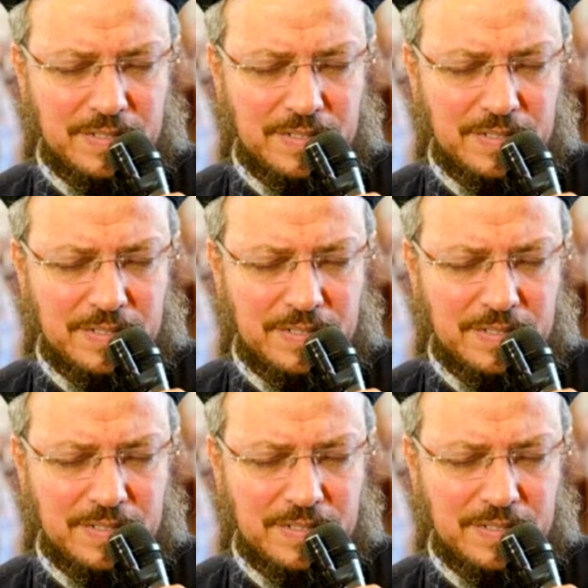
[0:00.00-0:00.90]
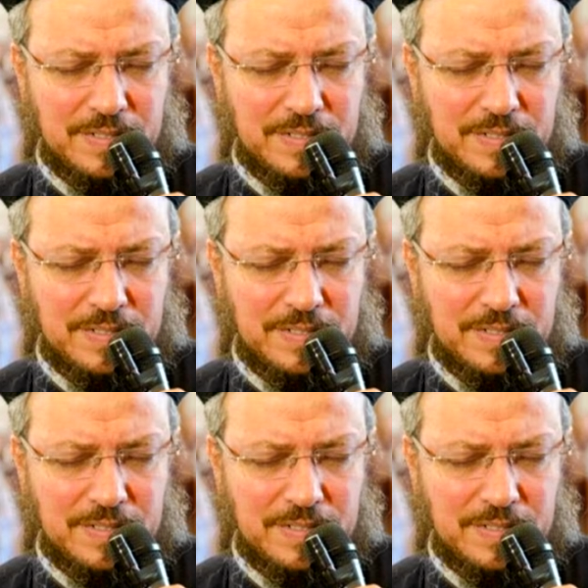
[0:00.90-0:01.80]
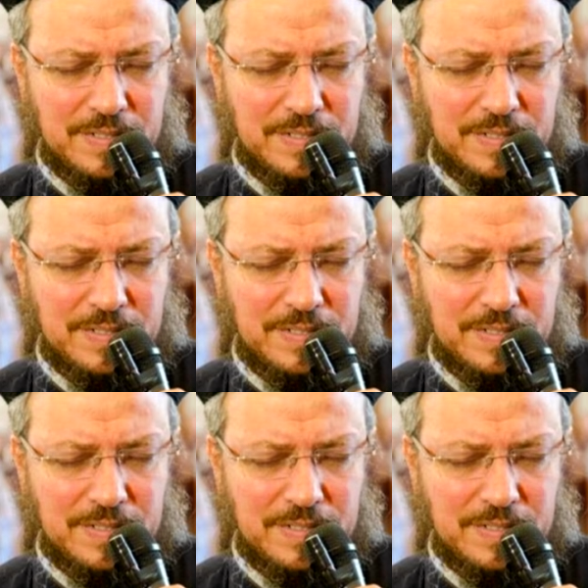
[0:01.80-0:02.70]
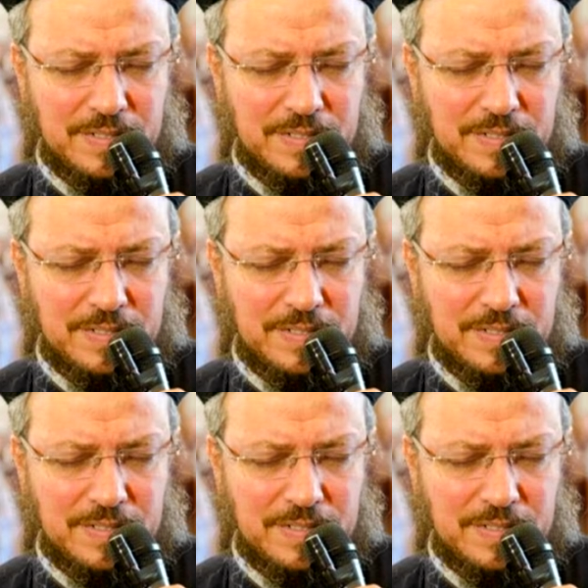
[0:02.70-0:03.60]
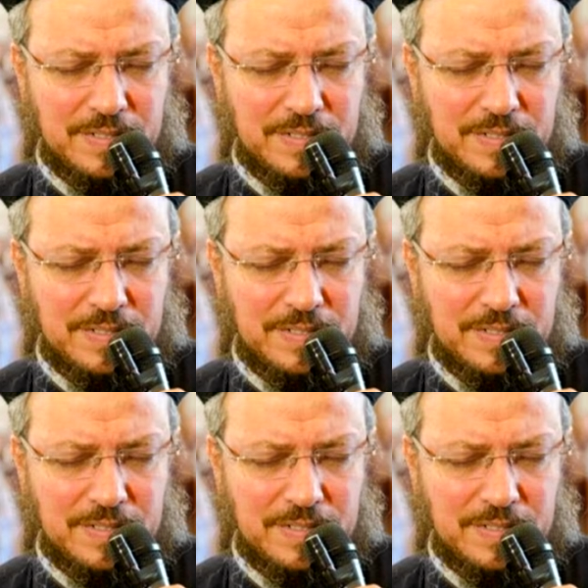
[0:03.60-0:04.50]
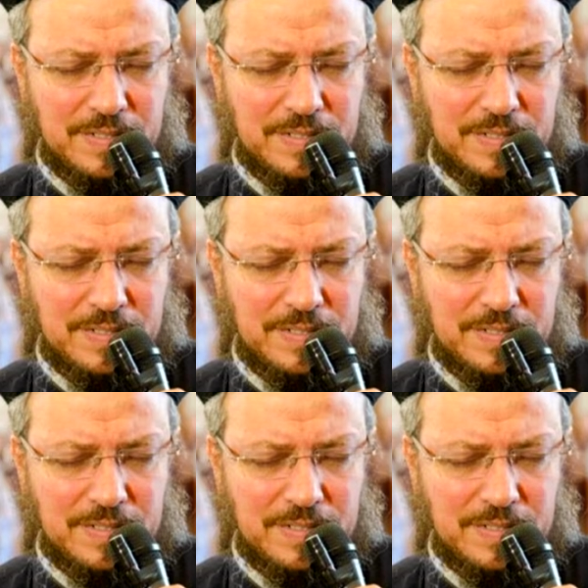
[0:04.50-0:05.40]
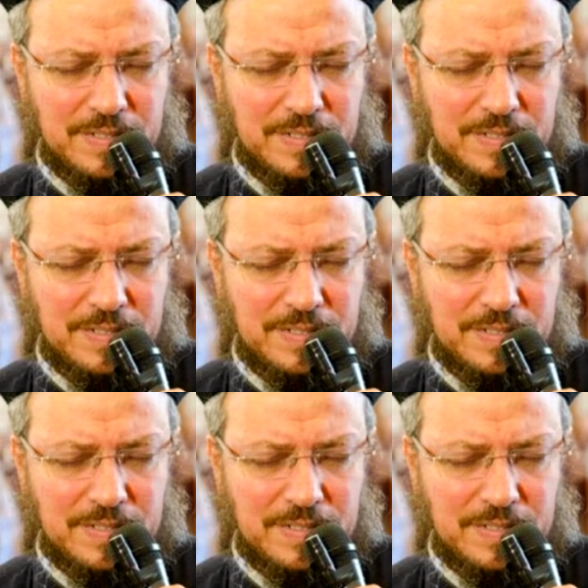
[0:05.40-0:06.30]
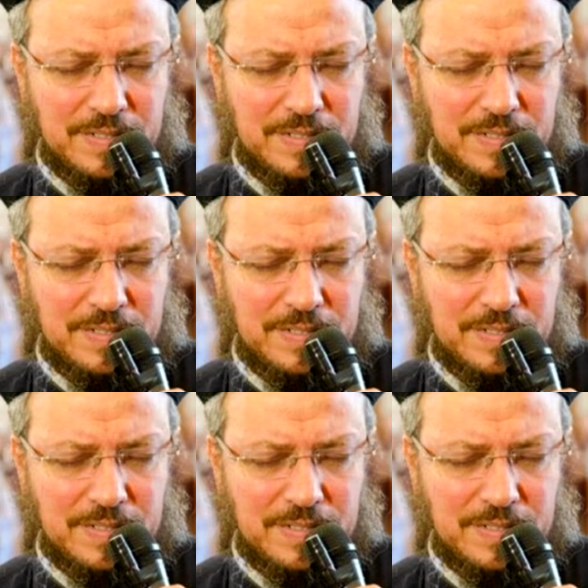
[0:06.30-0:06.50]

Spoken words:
[no speech]